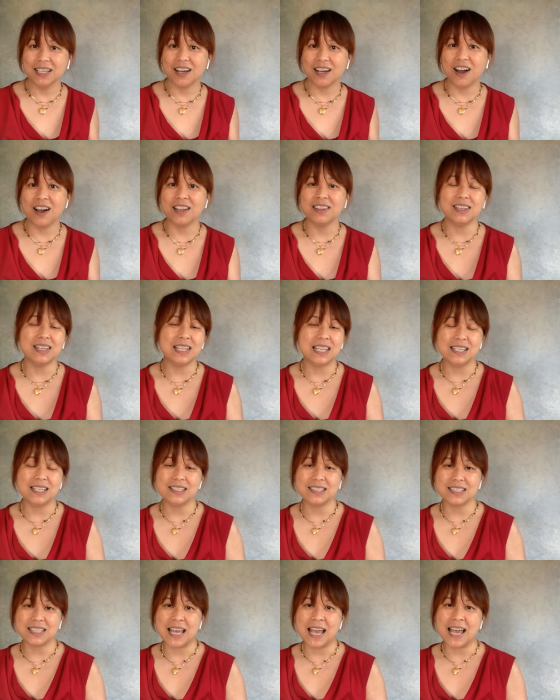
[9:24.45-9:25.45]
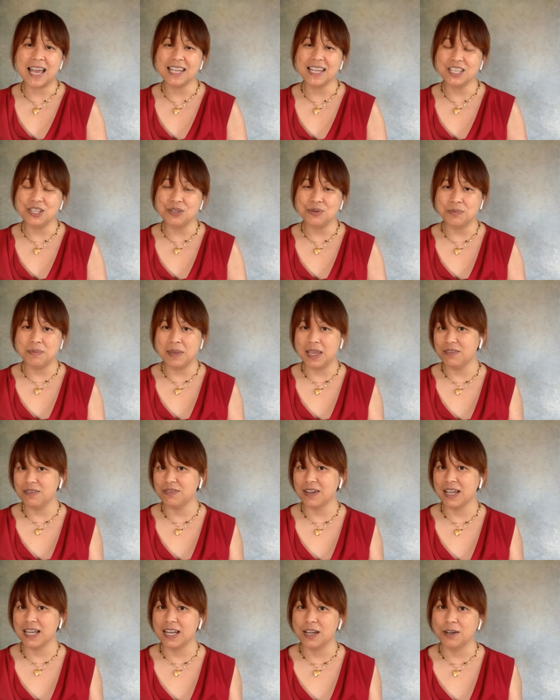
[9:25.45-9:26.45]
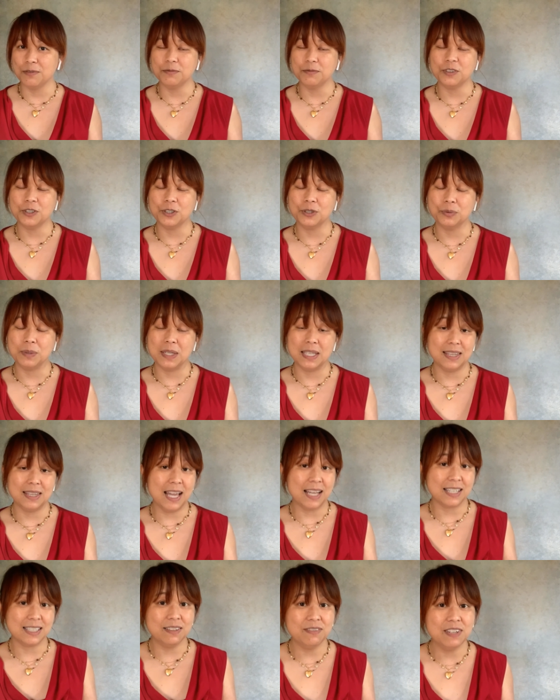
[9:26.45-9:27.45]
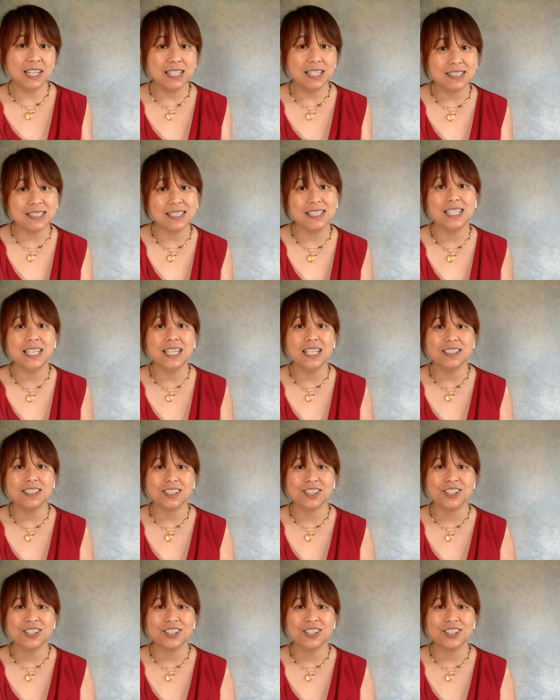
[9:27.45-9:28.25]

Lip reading: on things that you may find helpful with activities to teach,